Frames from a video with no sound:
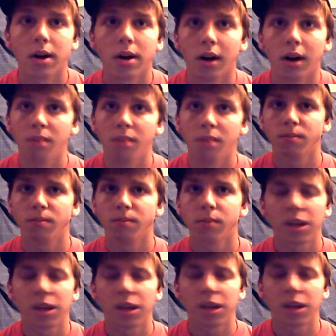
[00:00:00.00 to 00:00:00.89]
Um,
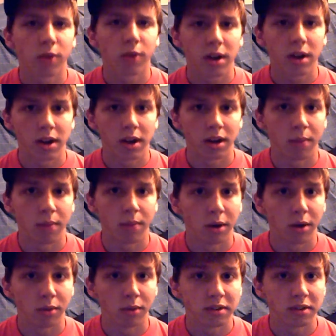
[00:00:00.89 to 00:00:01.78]
but that's before I'd done any of
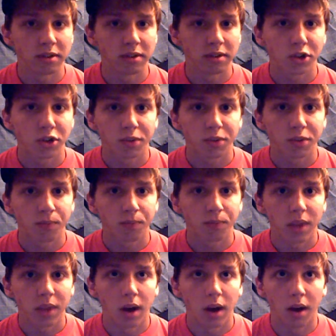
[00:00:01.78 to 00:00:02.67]
my own research.
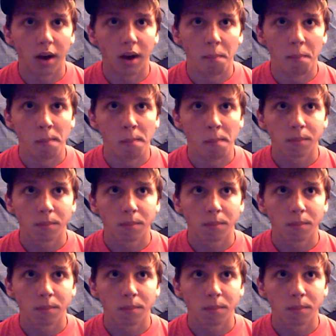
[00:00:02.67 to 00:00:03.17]
Um,